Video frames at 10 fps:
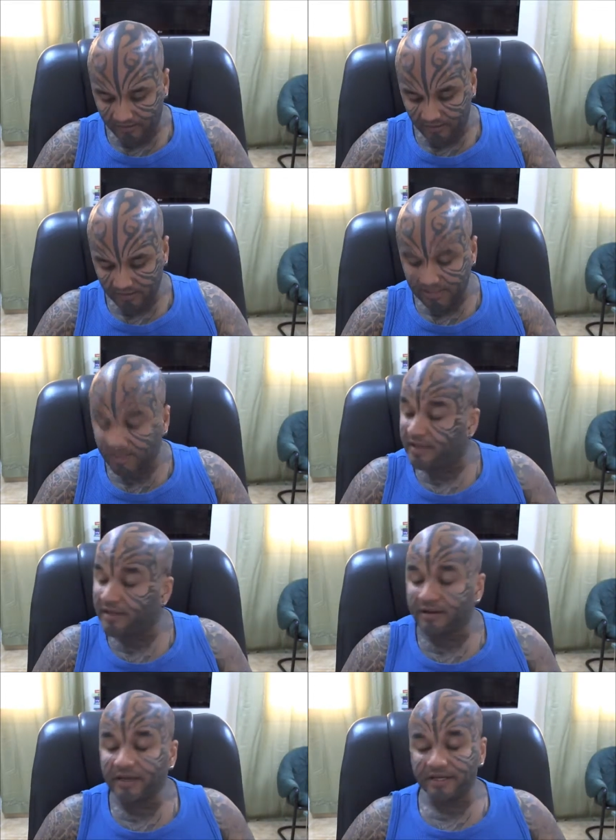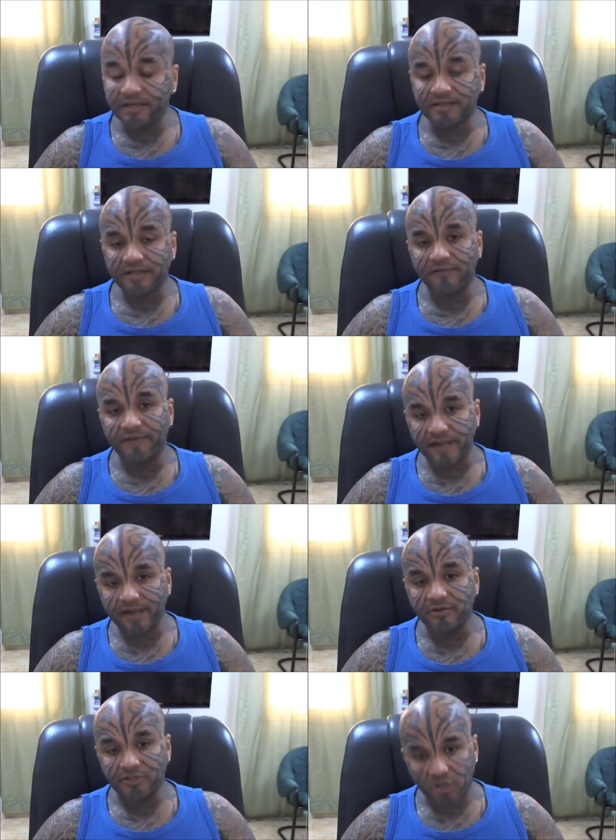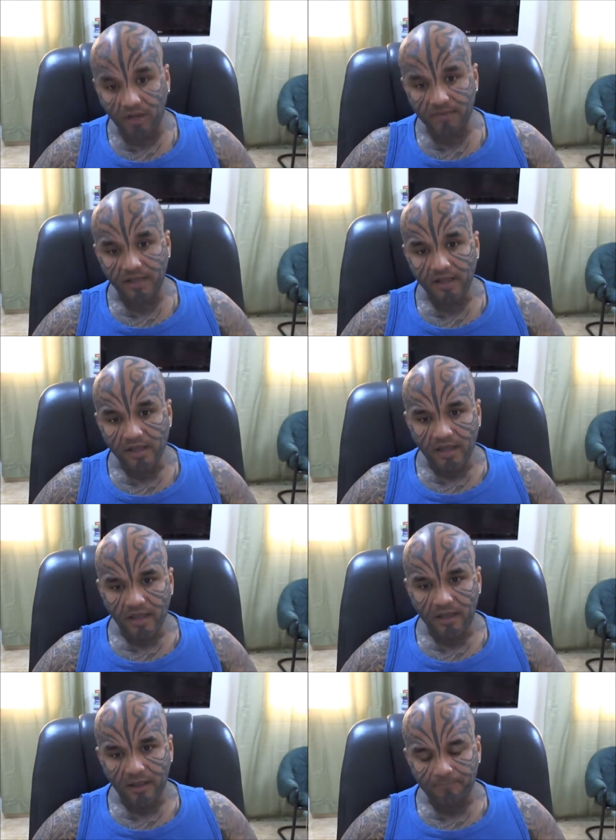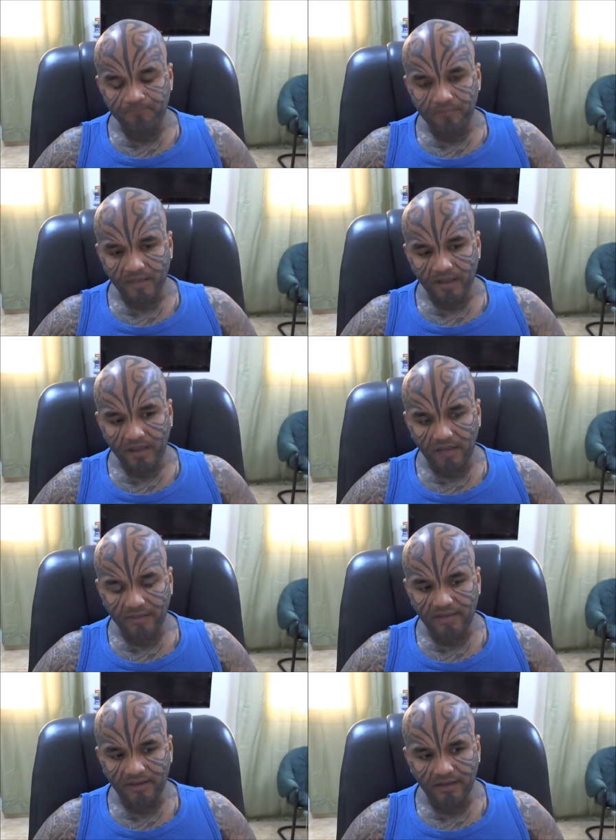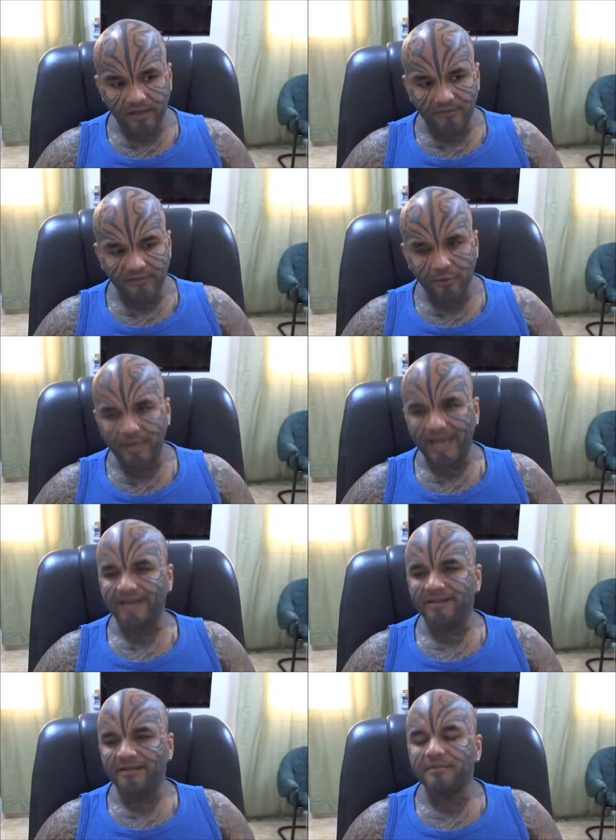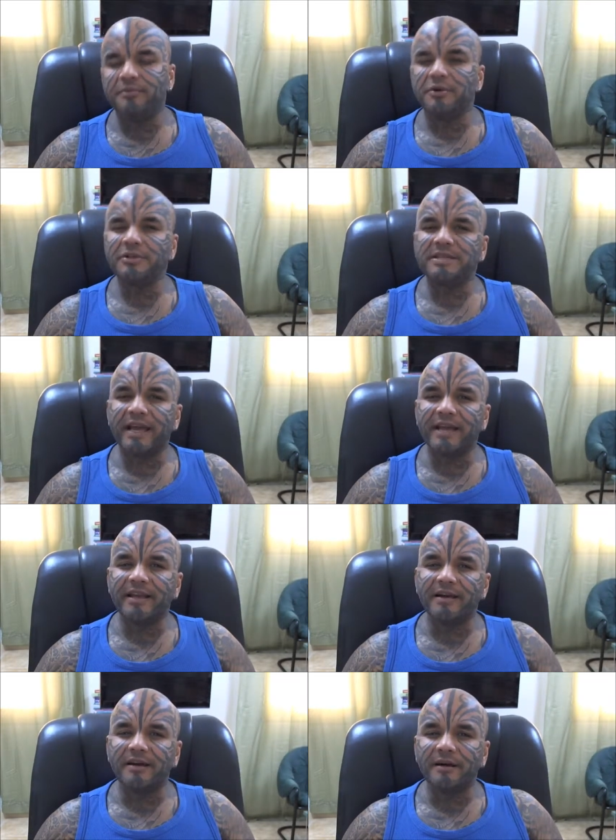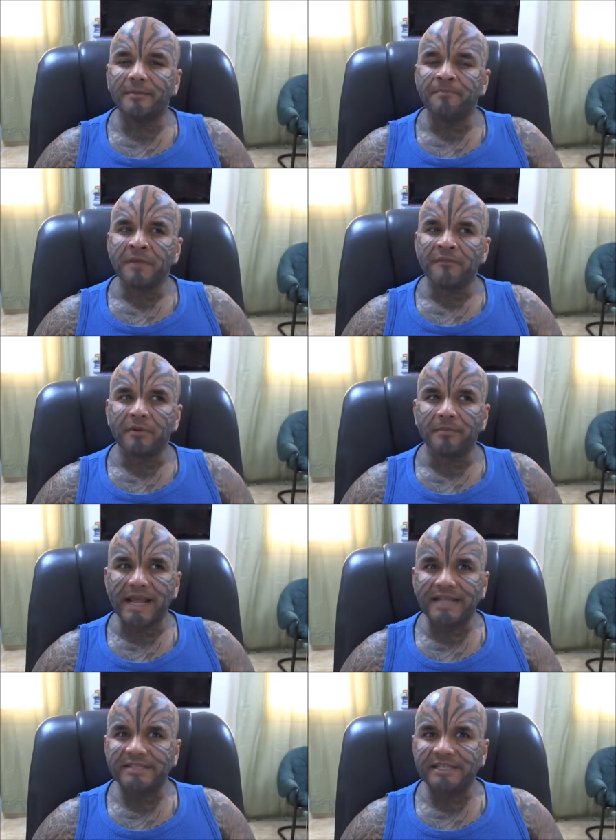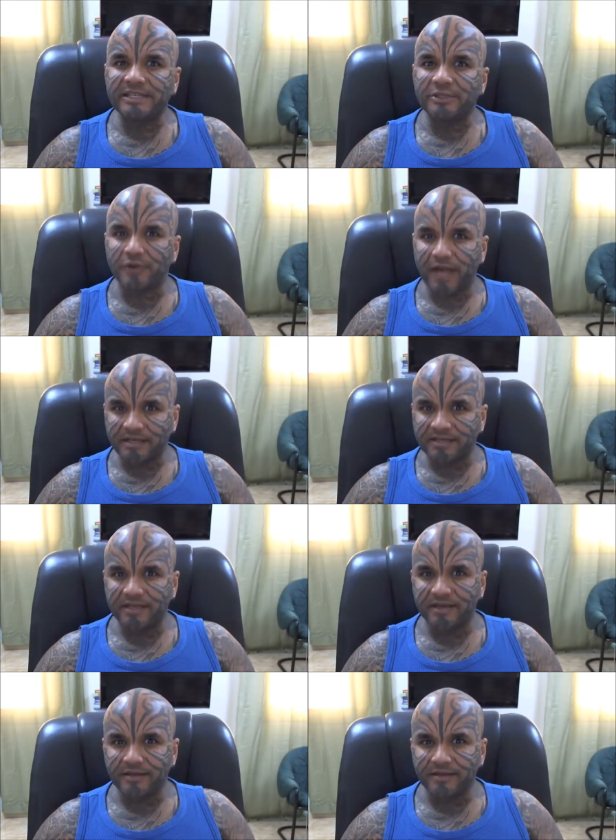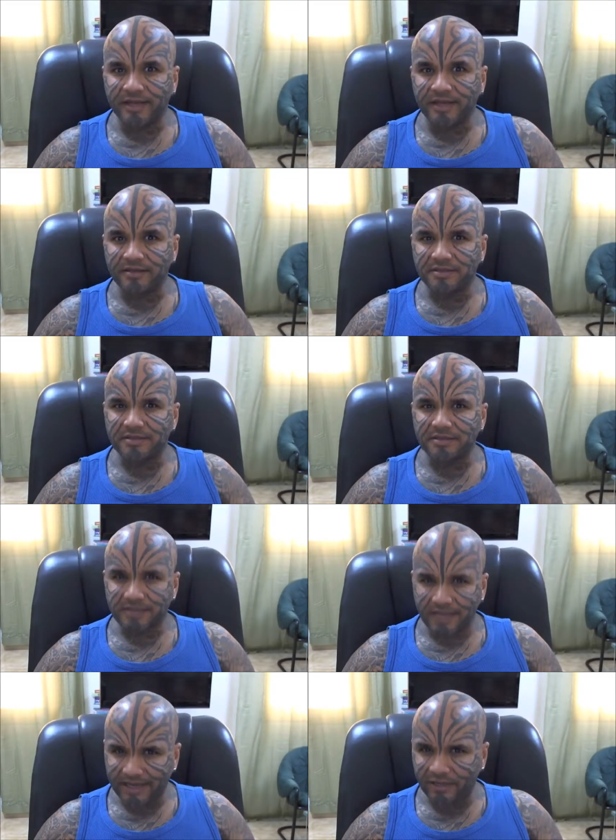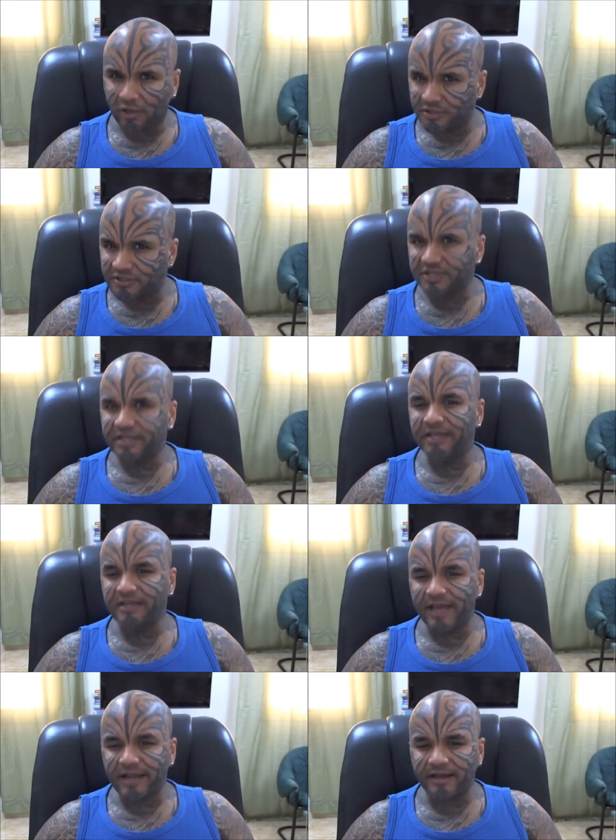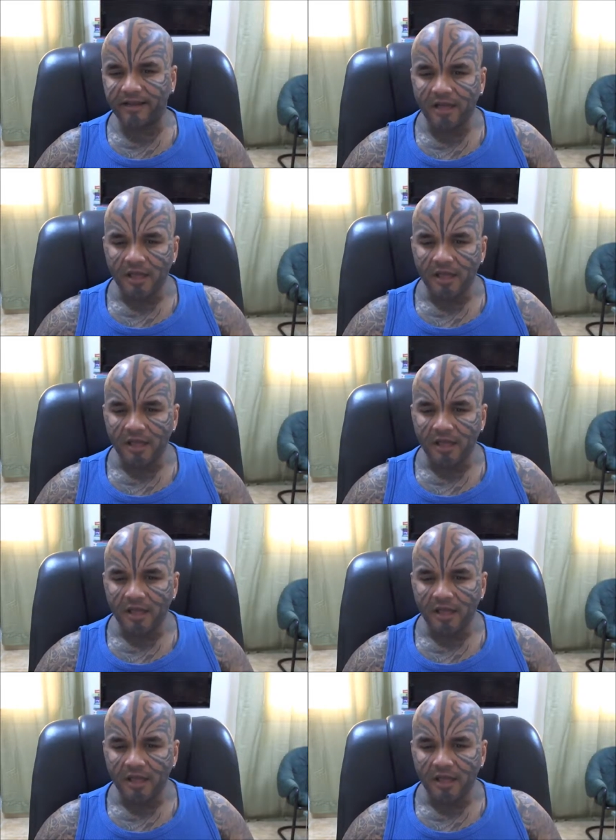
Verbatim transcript: Reynolds, he really does a very good job. Um, I mean, if you liked the books like uh, from Nancy Duarte, like Slideology, then uh,